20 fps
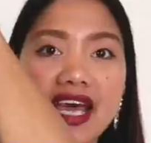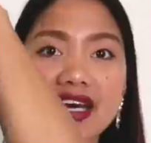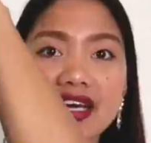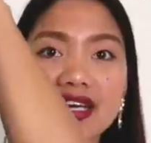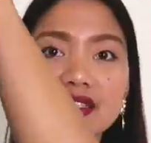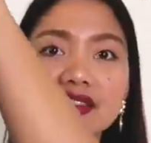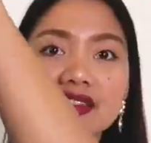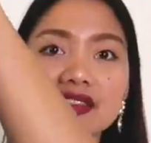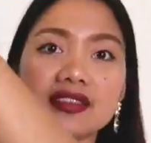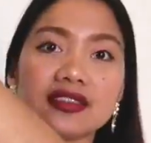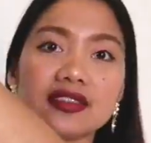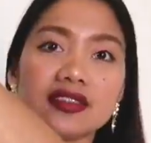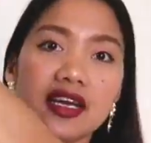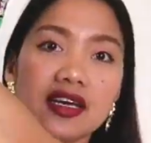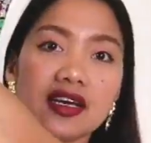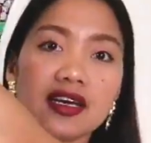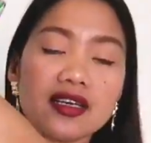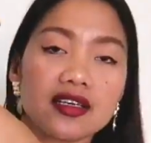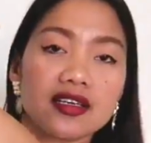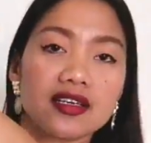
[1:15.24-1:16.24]
and
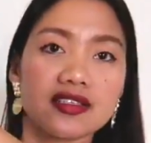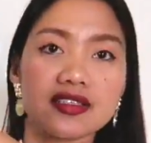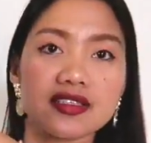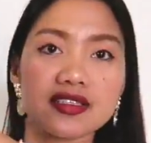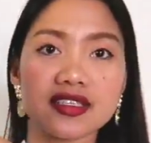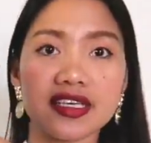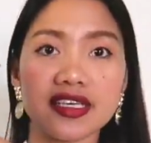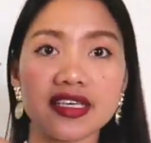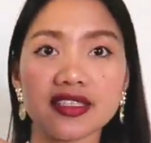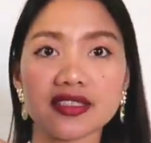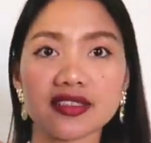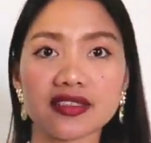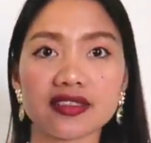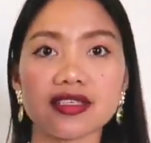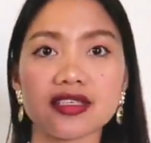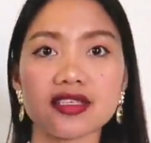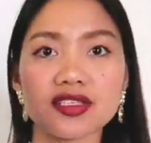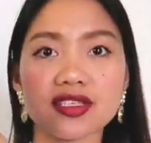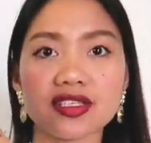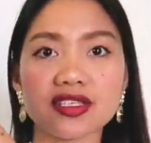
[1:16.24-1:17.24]
concealed
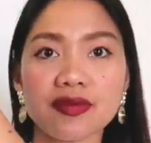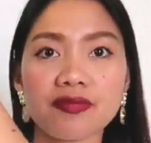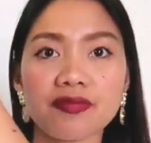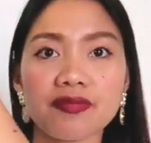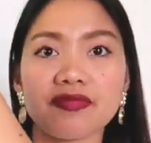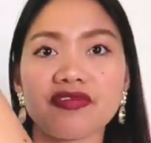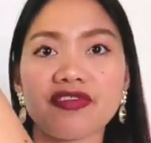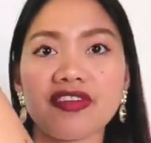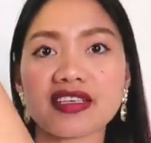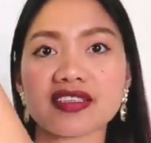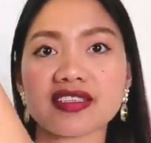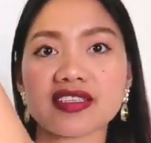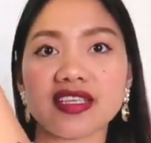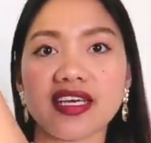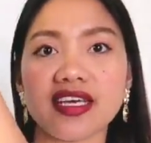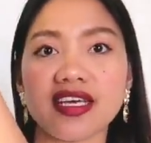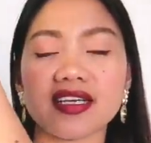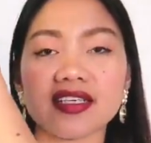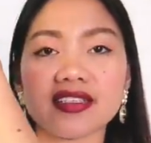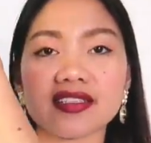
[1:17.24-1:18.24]
zip
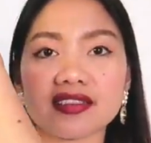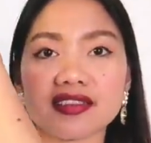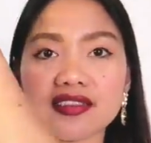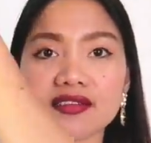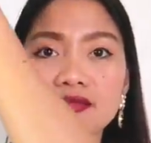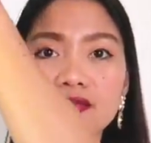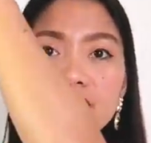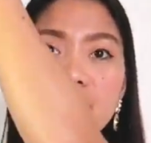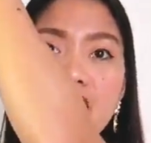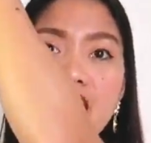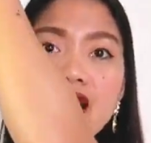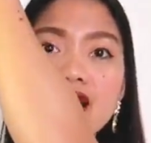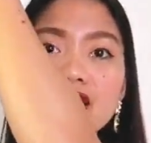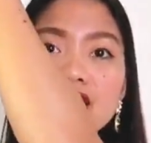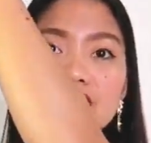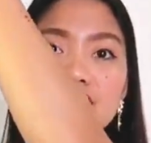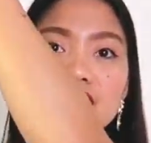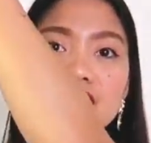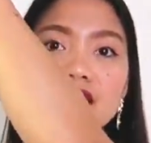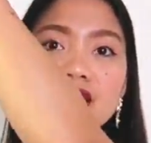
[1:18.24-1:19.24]
fastening at the back
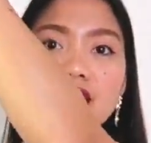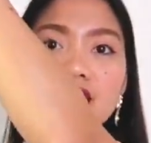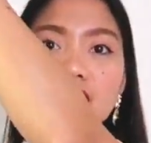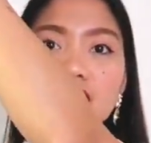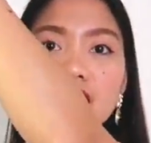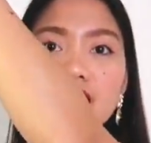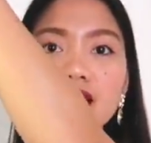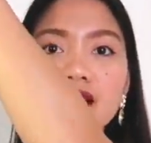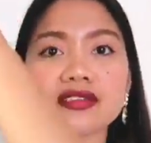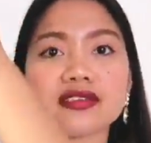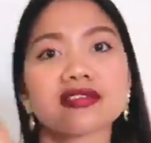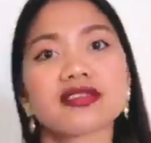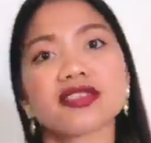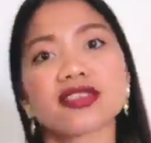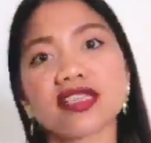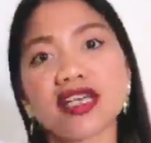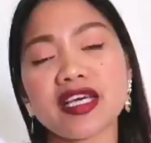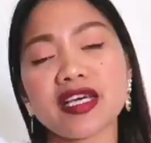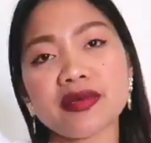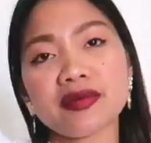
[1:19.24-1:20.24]
and
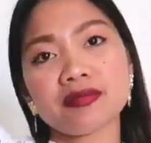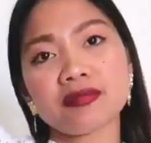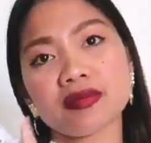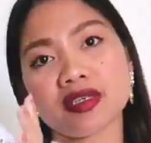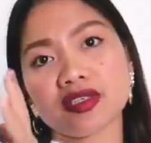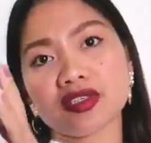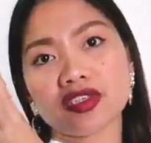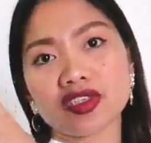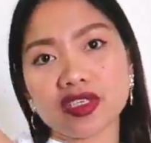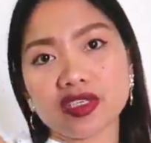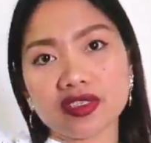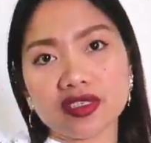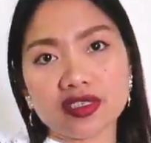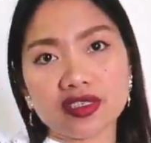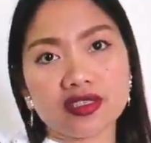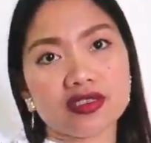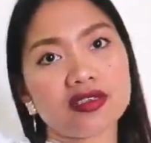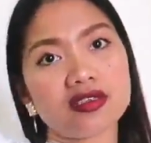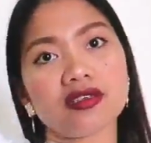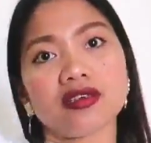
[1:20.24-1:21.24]
seam
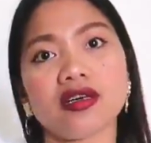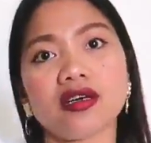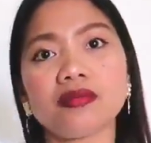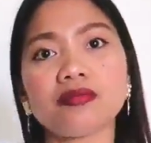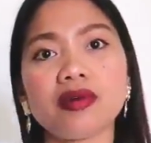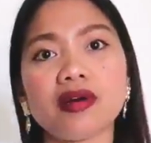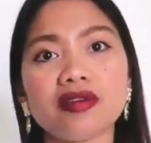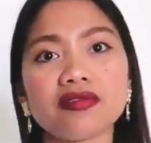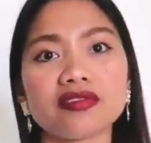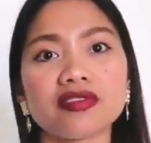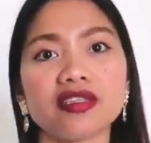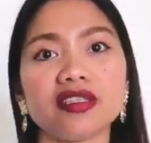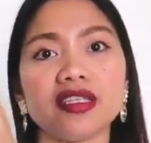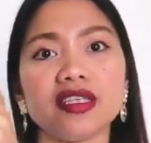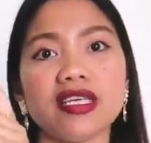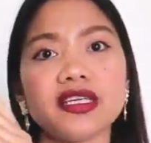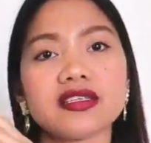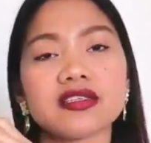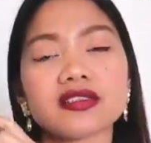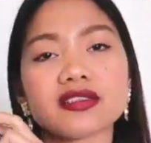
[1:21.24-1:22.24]
just above the
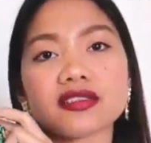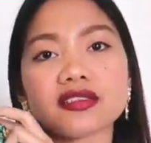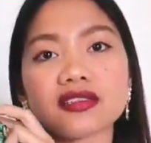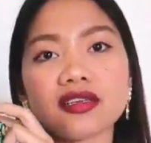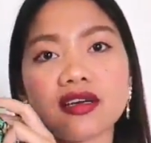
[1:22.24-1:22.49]
knees.